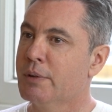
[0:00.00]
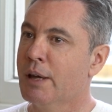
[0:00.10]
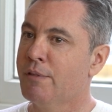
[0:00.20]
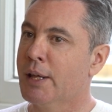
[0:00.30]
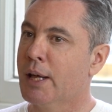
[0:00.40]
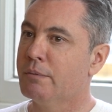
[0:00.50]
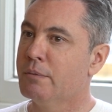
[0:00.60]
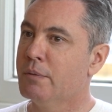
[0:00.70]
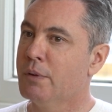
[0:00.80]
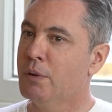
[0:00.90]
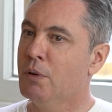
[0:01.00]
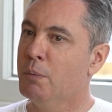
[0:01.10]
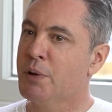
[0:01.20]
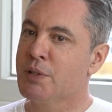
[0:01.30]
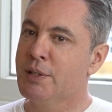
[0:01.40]
given that
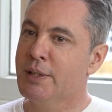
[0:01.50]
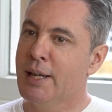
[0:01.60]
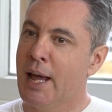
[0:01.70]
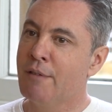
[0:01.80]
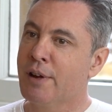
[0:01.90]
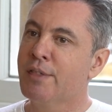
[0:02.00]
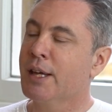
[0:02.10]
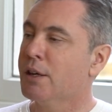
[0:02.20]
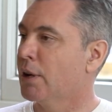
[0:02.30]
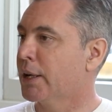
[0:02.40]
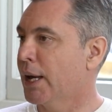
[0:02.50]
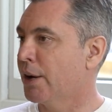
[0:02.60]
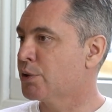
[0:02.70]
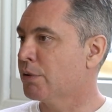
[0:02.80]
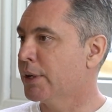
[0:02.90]
almost everything you'll
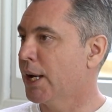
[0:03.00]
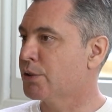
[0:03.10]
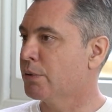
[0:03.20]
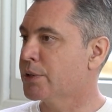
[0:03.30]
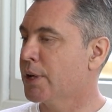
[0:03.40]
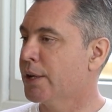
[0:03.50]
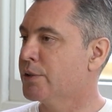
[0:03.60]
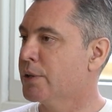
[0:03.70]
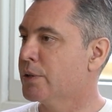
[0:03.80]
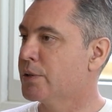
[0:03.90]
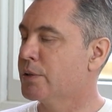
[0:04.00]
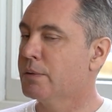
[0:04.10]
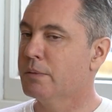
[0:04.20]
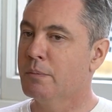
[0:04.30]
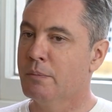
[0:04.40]
encounter in natural sciences,